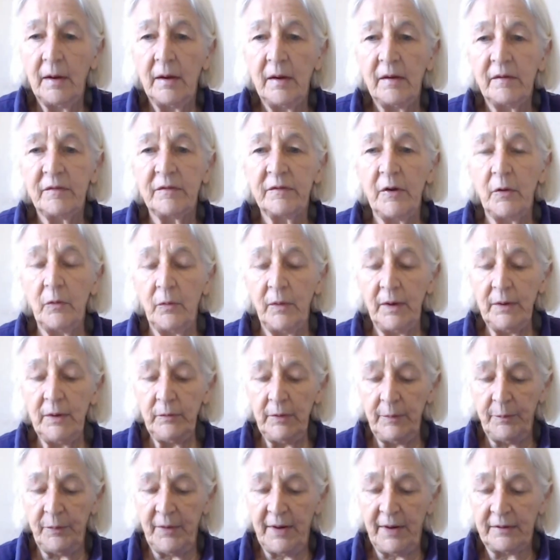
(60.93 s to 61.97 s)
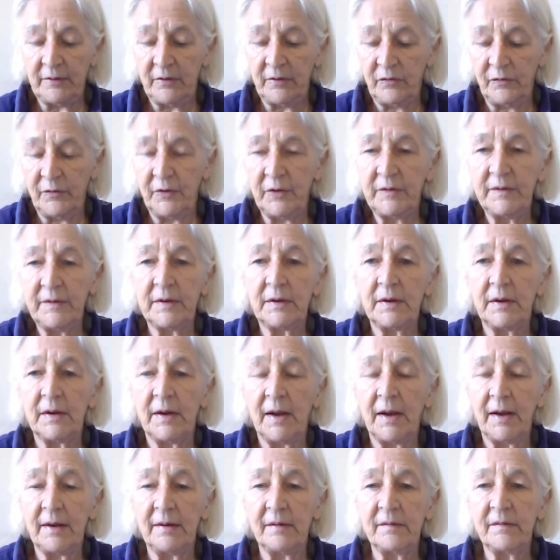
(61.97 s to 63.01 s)
So when we practice vertical
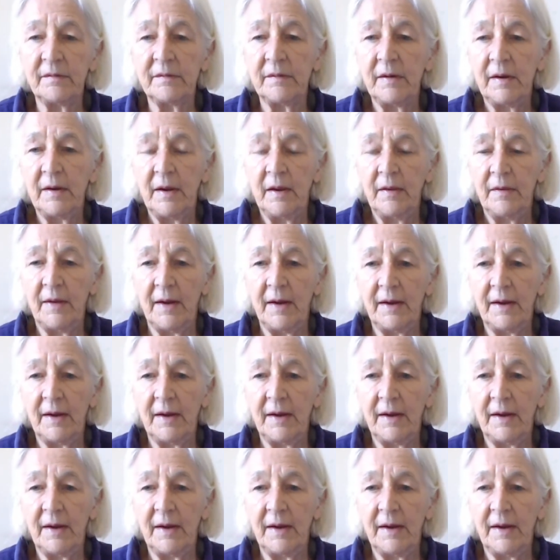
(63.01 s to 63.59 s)
lines, the